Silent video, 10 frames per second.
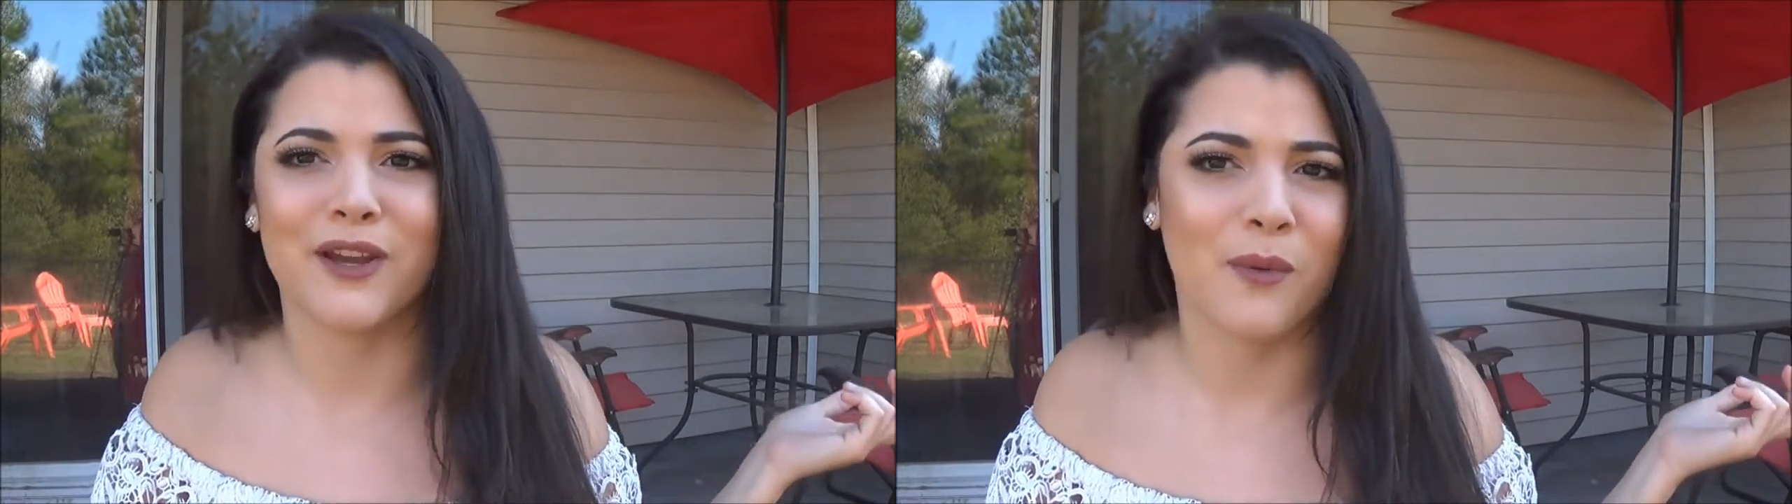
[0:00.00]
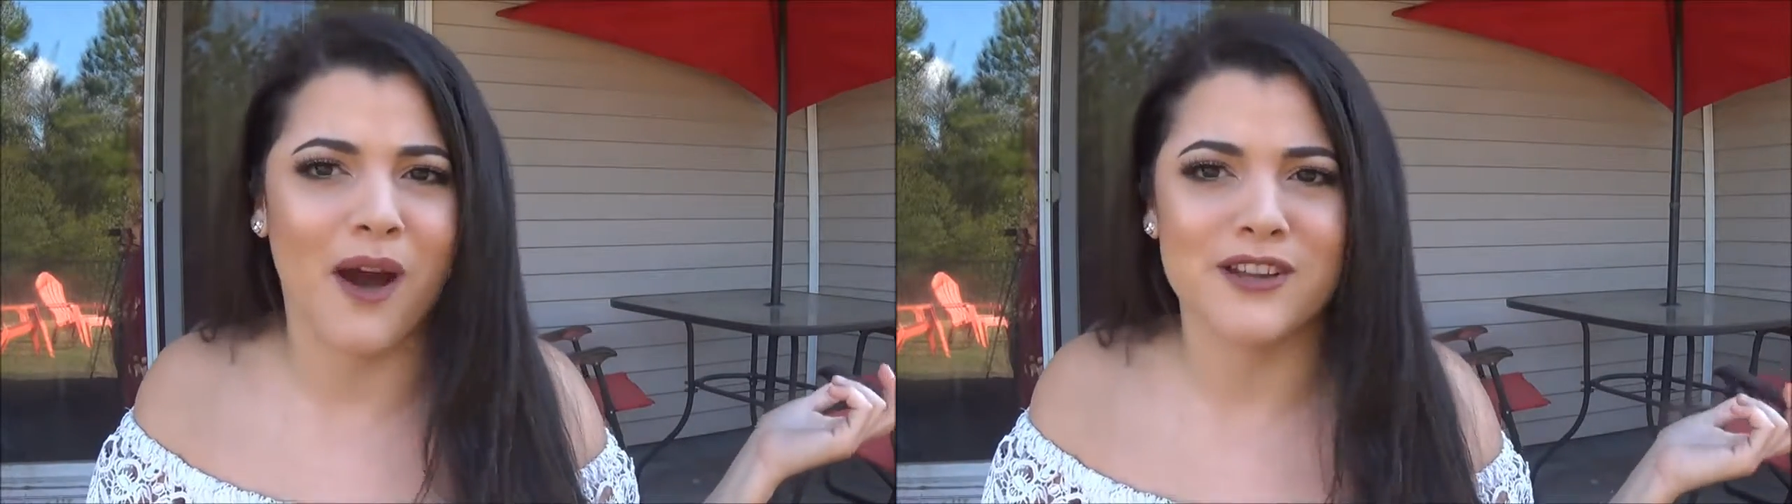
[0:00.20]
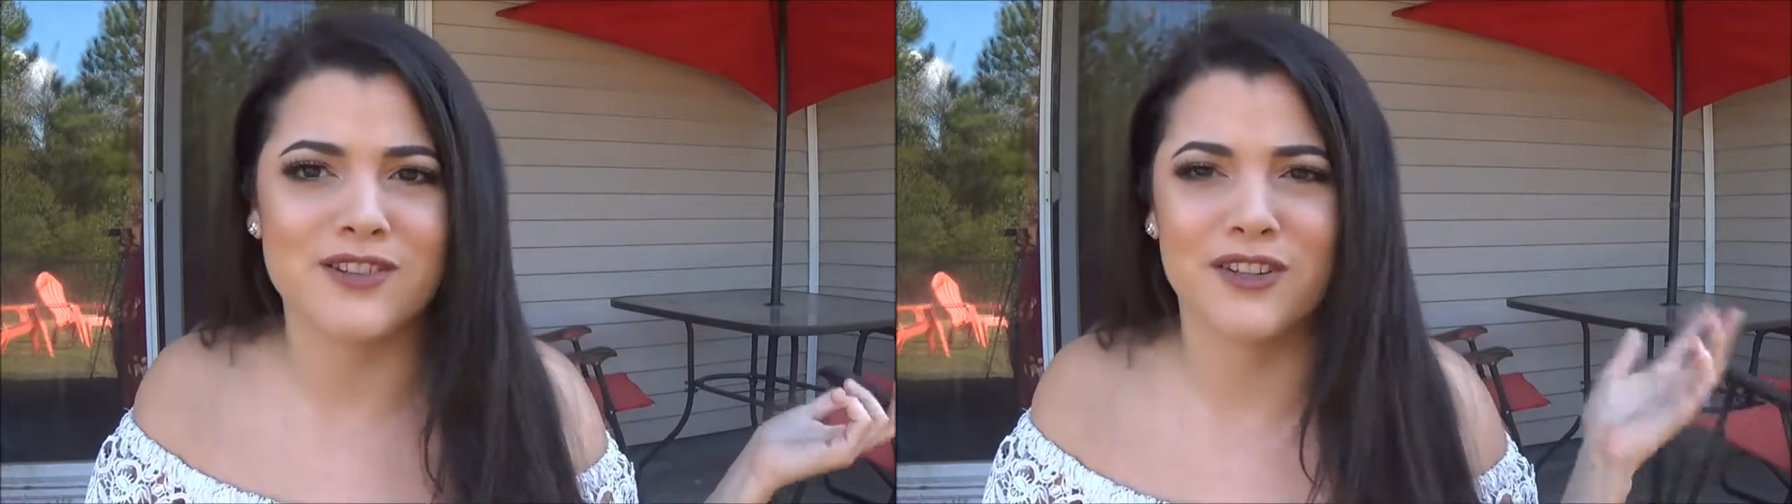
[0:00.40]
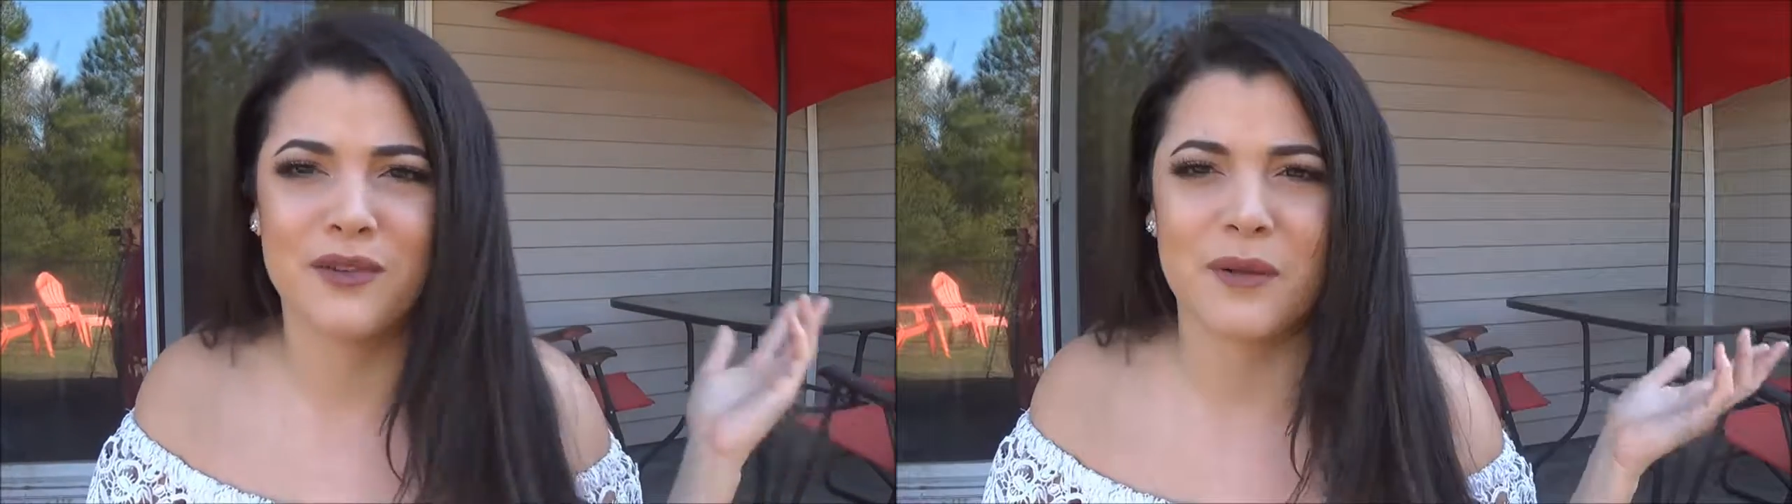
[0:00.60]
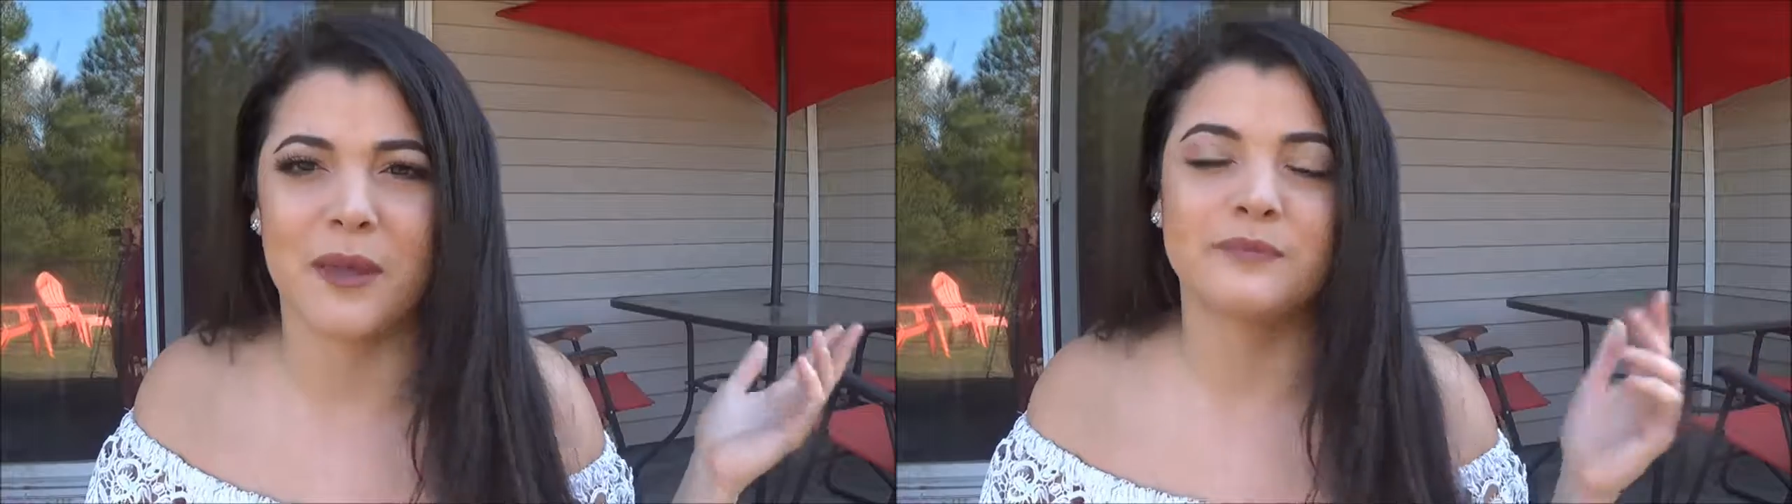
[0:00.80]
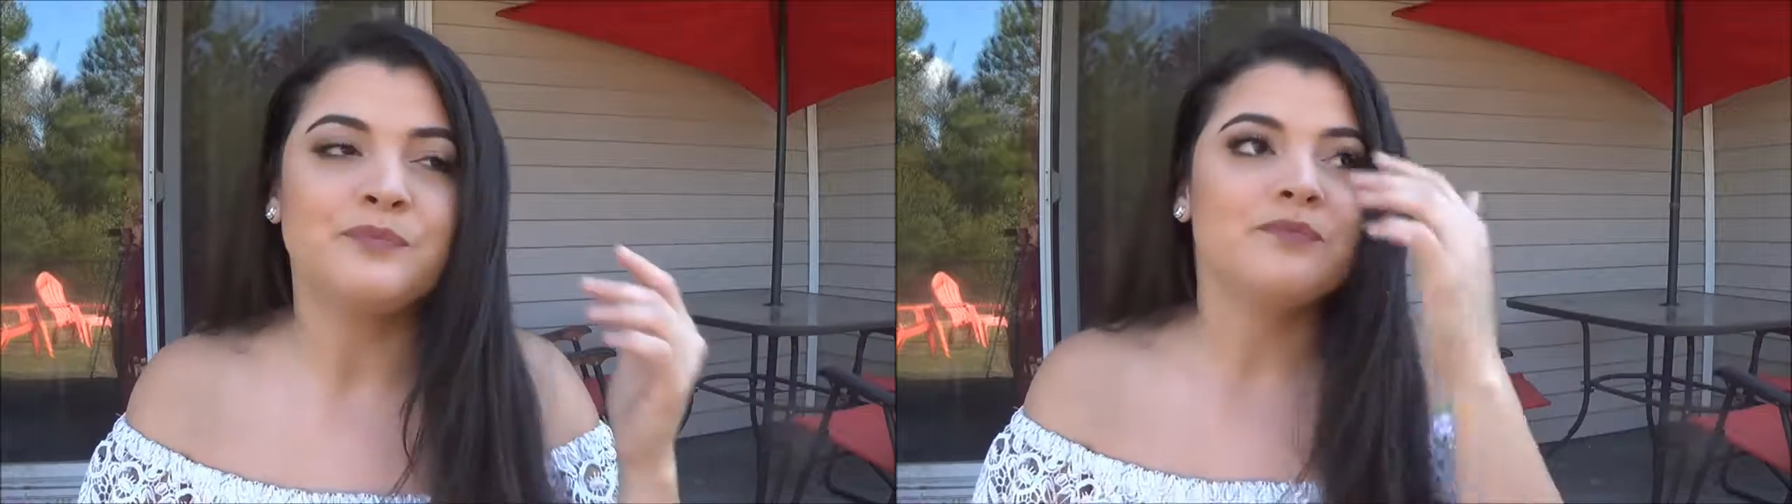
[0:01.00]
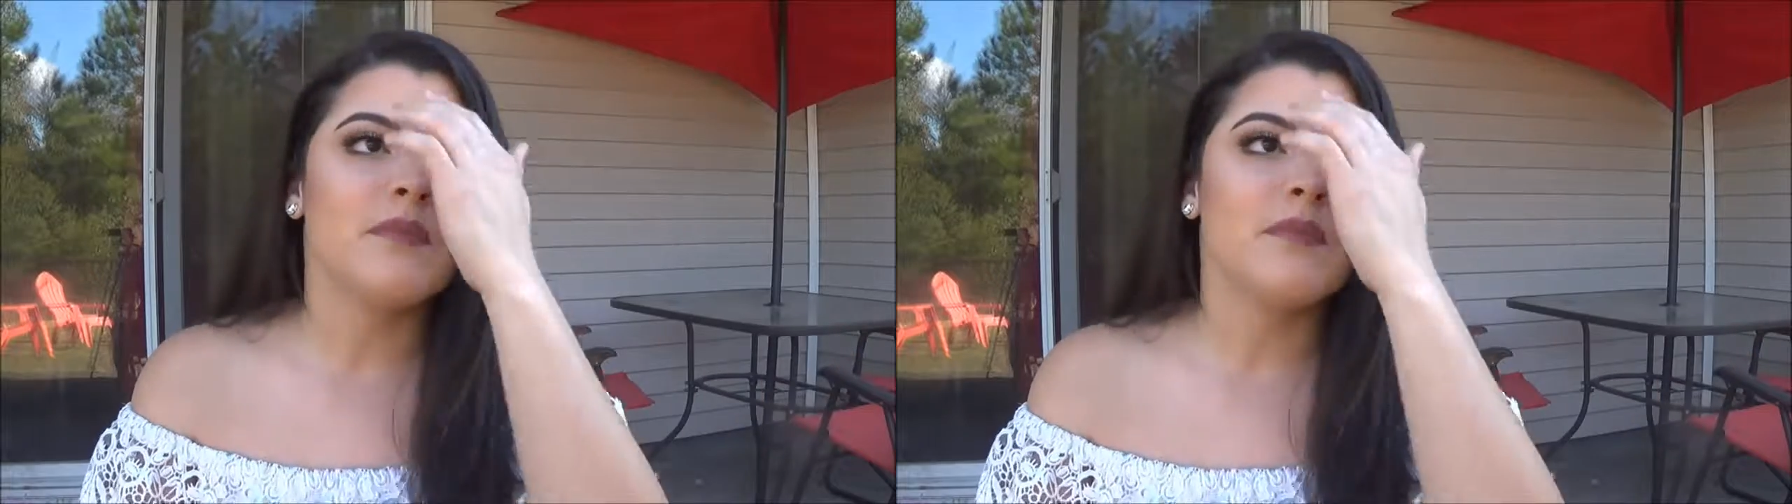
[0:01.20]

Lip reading: are you gonna watch? You know what I mean?